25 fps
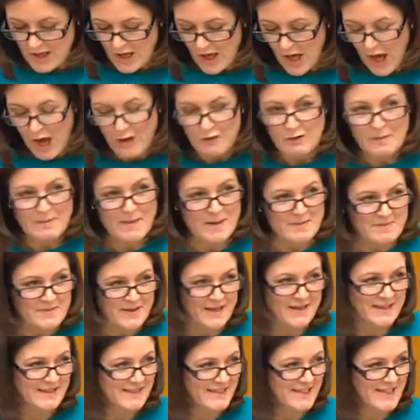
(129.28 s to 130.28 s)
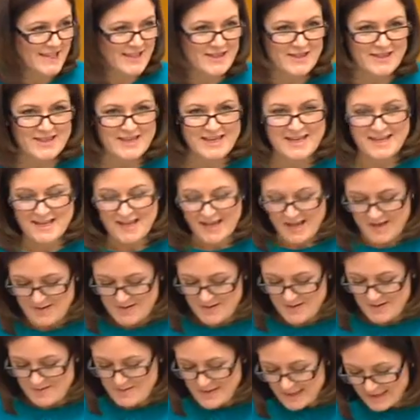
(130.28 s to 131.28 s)
I remember in the
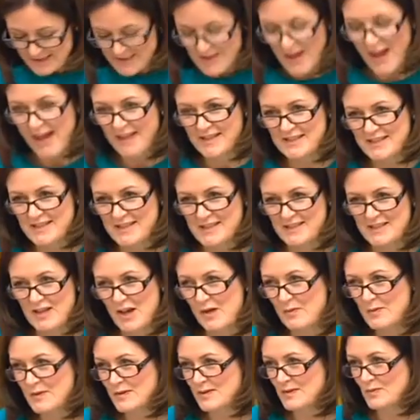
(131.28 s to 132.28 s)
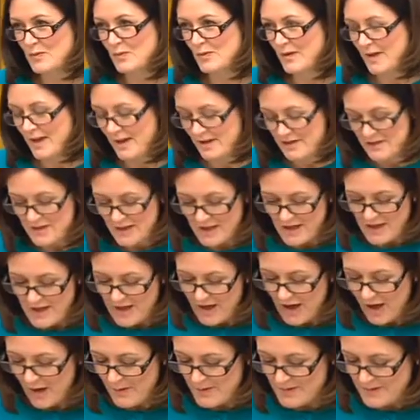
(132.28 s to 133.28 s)
mid-90s,
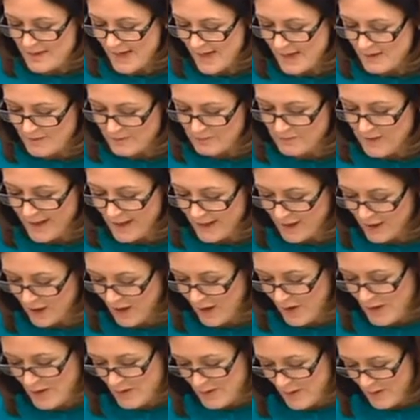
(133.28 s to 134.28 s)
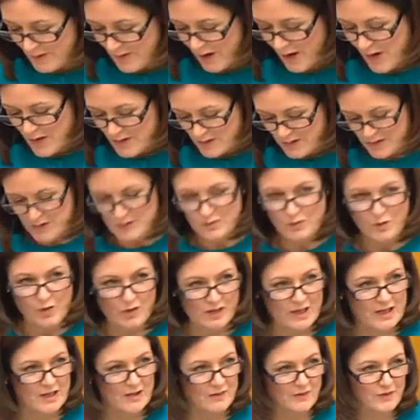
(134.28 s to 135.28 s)
I was a radio host
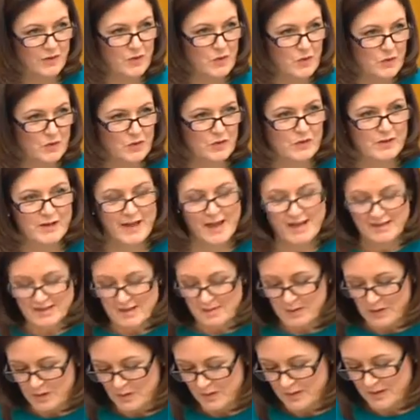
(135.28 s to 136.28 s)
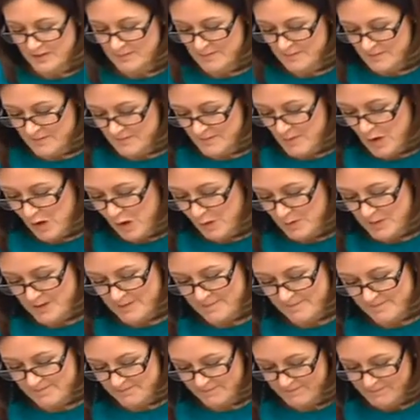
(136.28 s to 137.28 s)
working for 3AW in
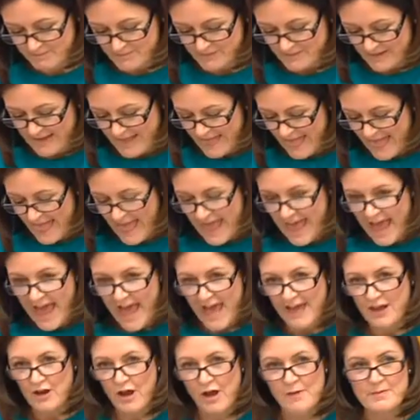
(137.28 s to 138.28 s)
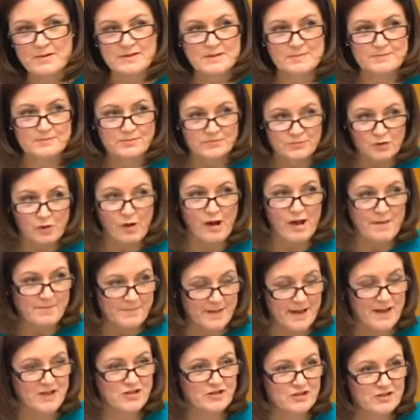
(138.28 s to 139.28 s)
Melbourne, and I was quite
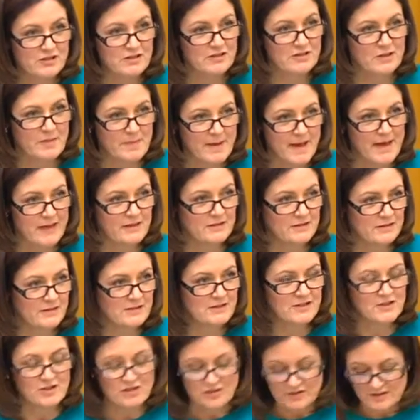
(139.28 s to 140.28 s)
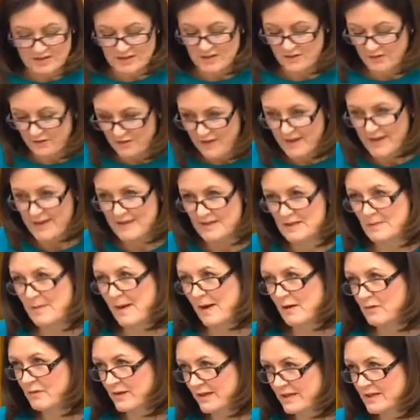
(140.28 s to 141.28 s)
passionate about Indigenous affairs,
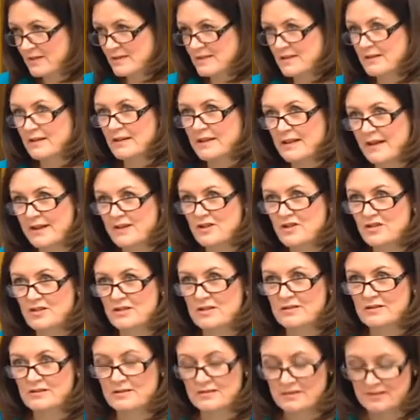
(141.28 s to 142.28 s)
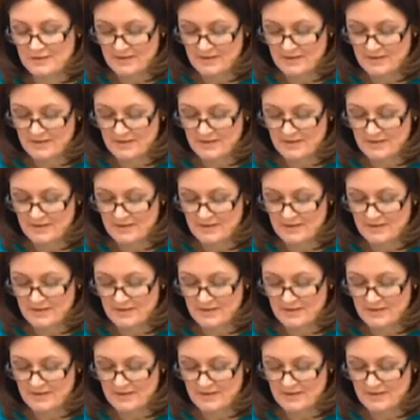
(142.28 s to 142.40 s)
about reconciliation.